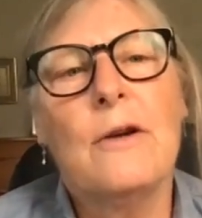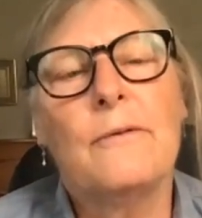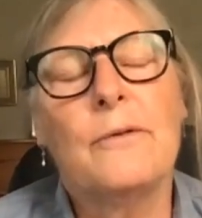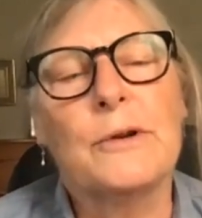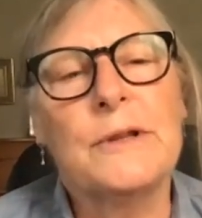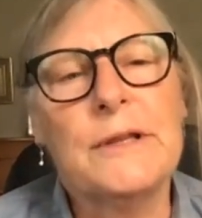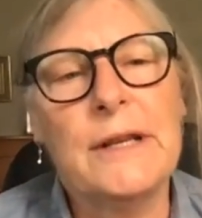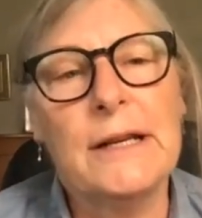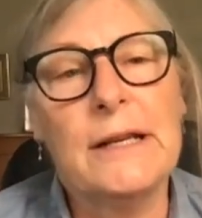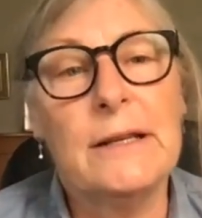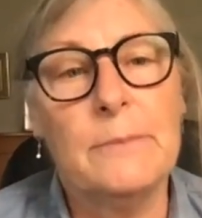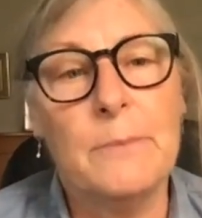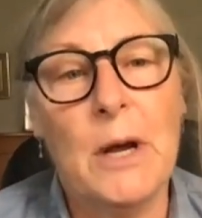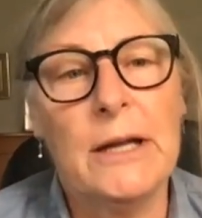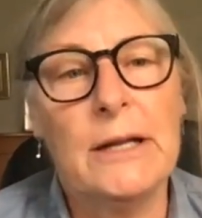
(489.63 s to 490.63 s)
for 6
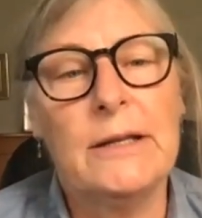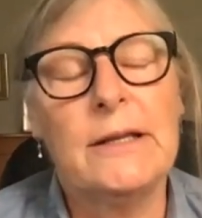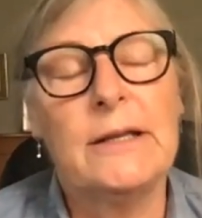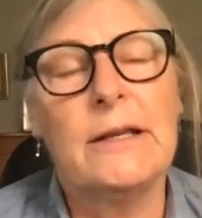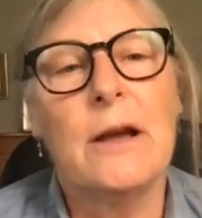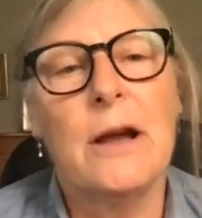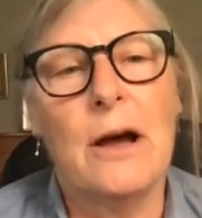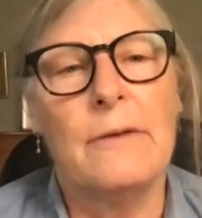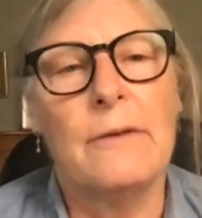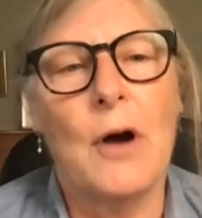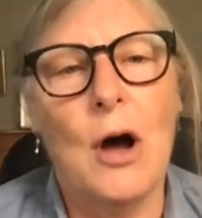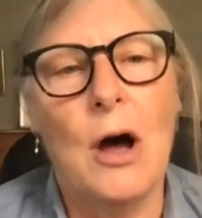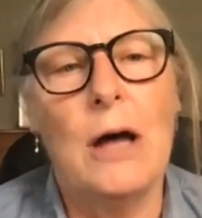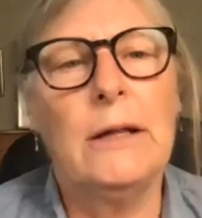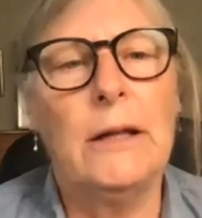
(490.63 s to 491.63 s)
months of
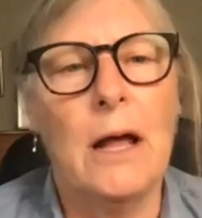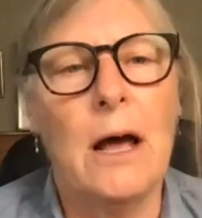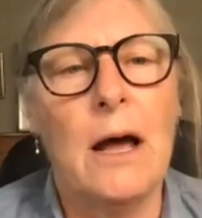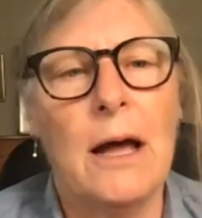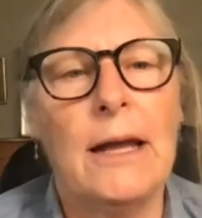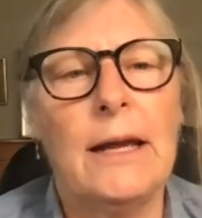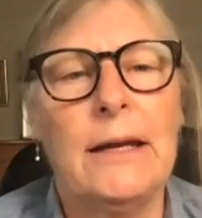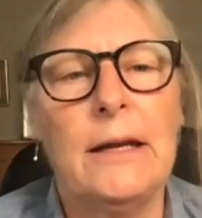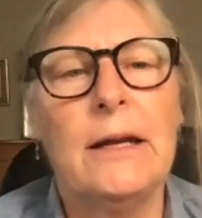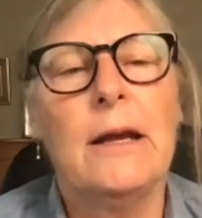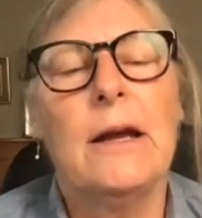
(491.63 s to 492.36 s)
online